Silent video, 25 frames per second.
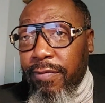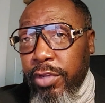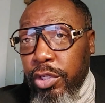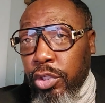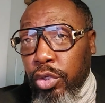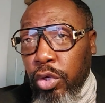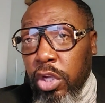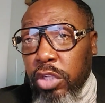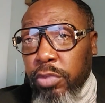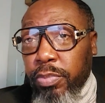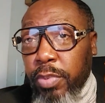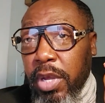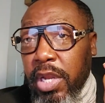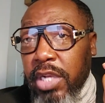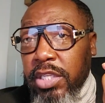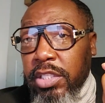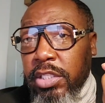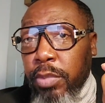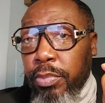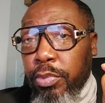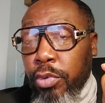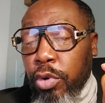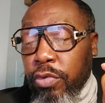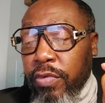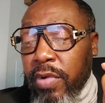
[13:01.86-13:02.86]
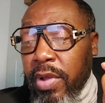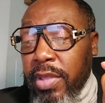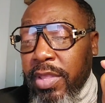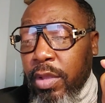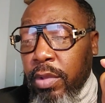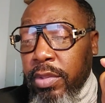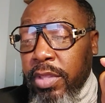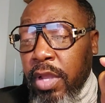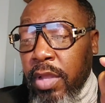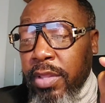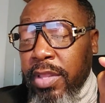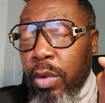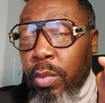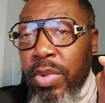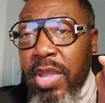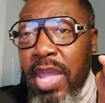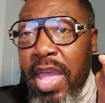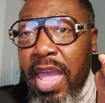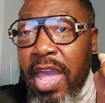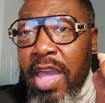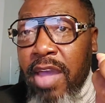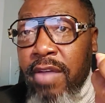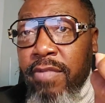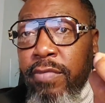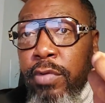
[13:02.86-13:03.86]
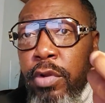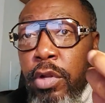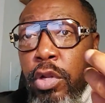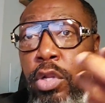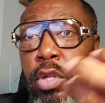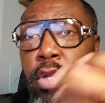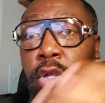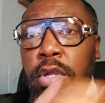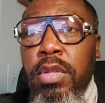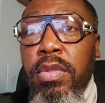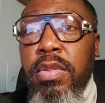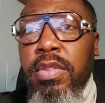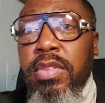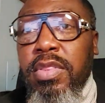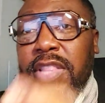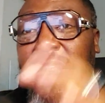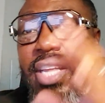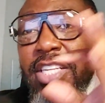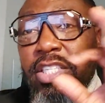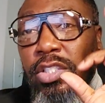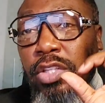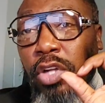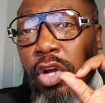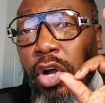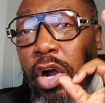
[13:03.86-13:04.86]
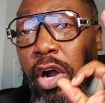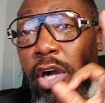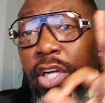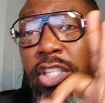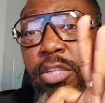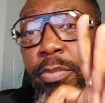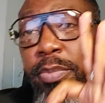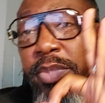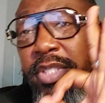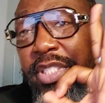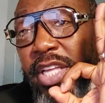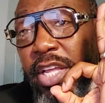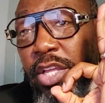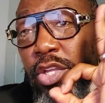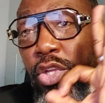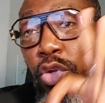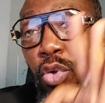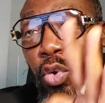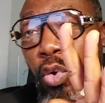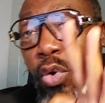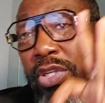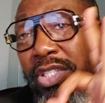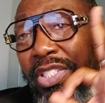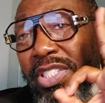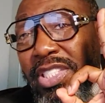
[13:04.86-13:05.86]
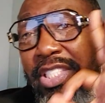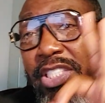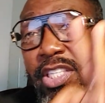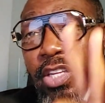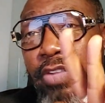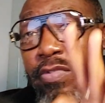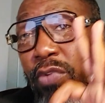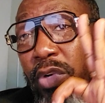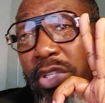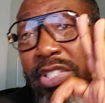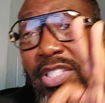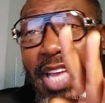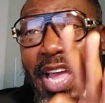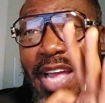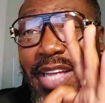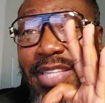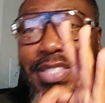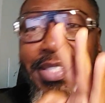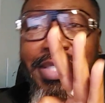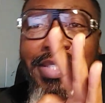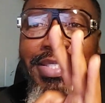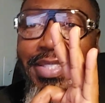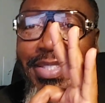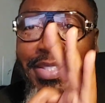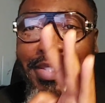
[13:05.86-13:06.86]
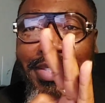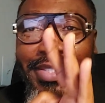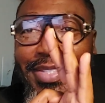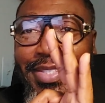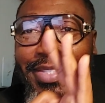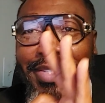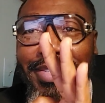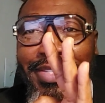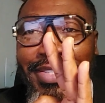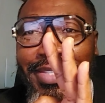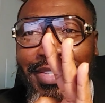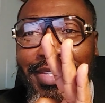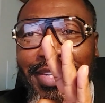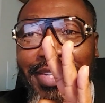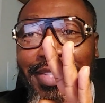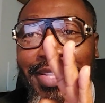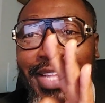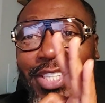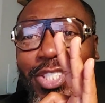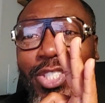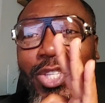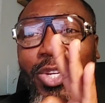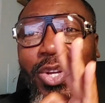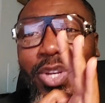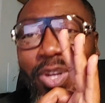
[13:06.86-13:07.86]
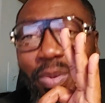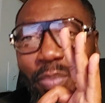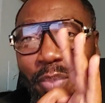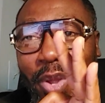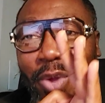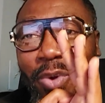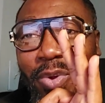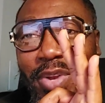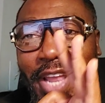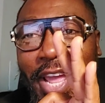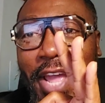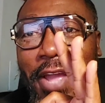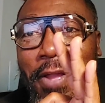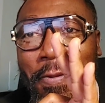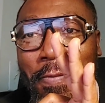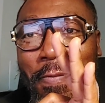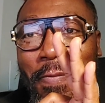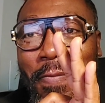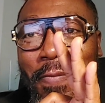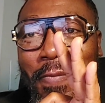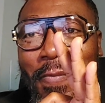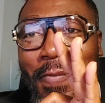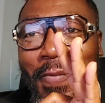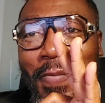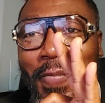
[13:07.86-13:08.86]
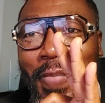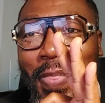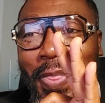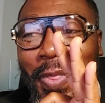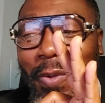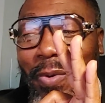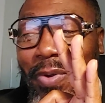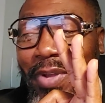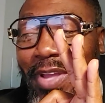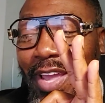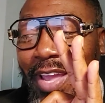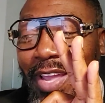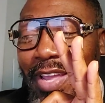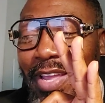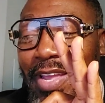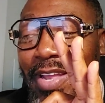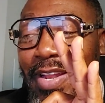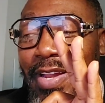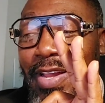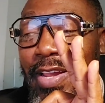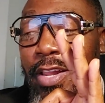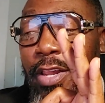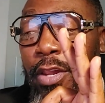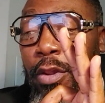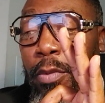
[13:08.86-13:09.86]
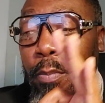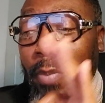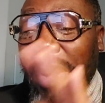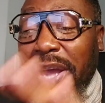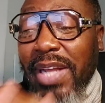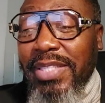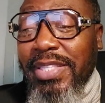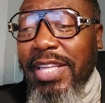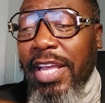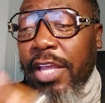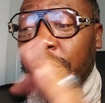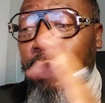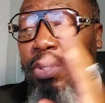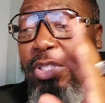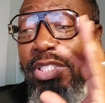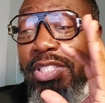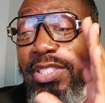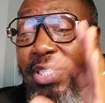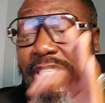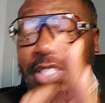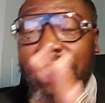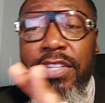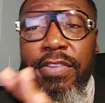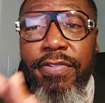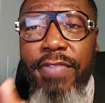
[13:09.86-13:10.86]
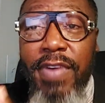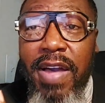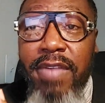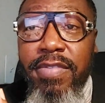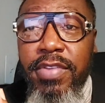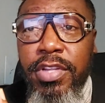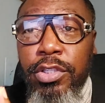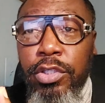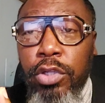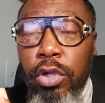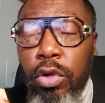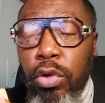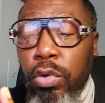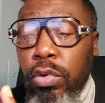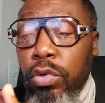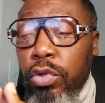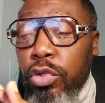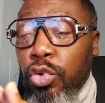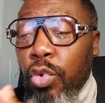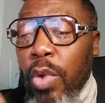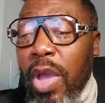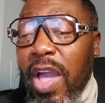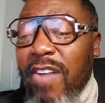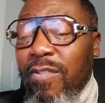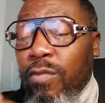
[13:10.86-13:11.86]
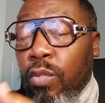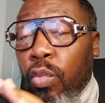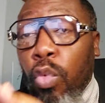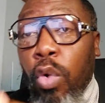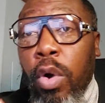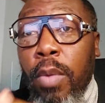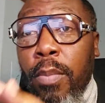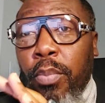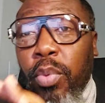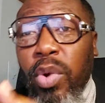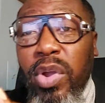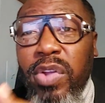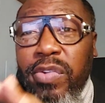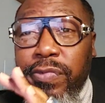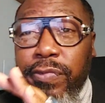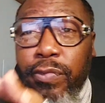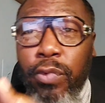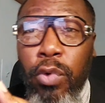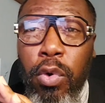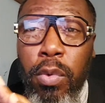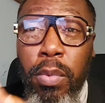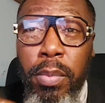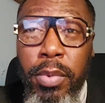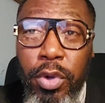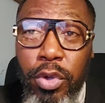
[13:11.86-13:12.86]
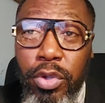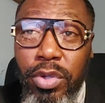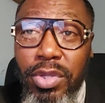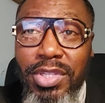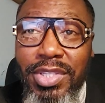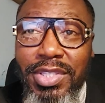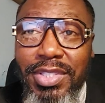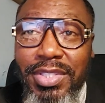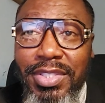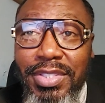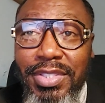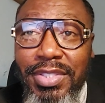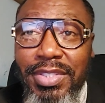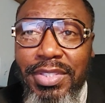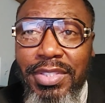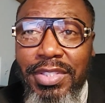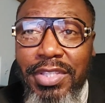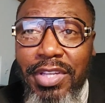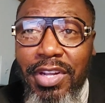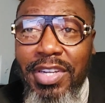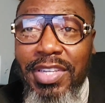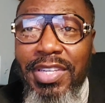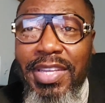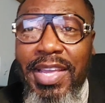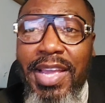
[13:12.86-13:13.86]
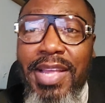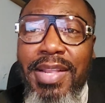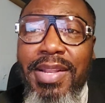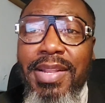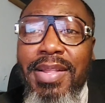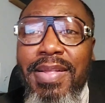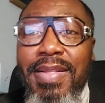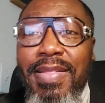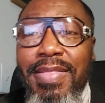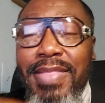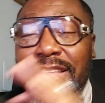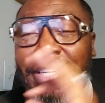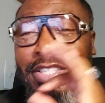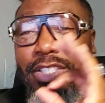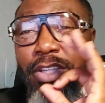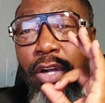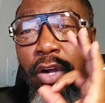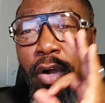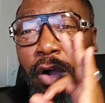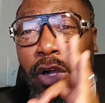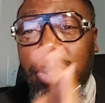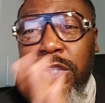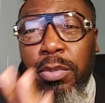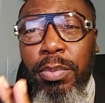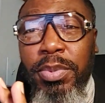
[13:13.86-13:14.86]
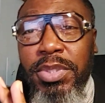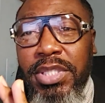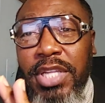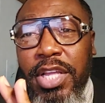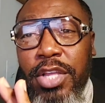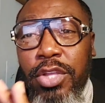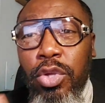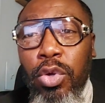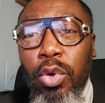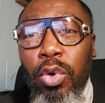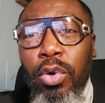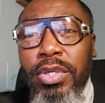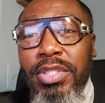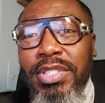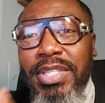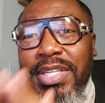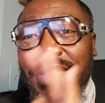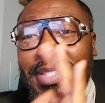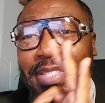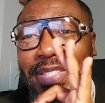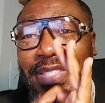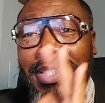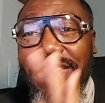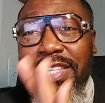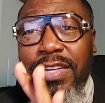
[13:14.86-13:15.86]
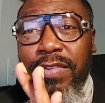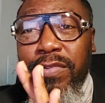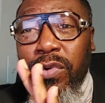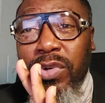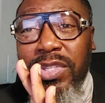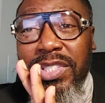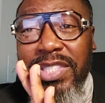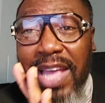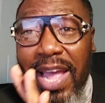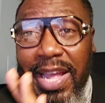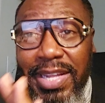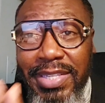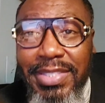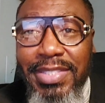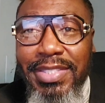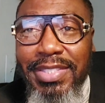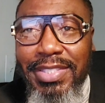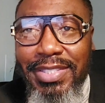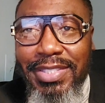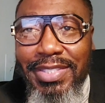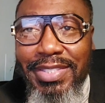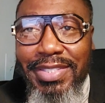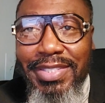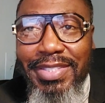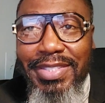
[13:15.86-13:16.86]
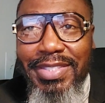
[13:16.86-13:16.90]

insurance policy program that we have, that's 100% yours, zero taxes that you're going to pay on that. Okay, by the time you're 65 years old, you have 1.4 million. Again, that's 100% yours, zero taxes,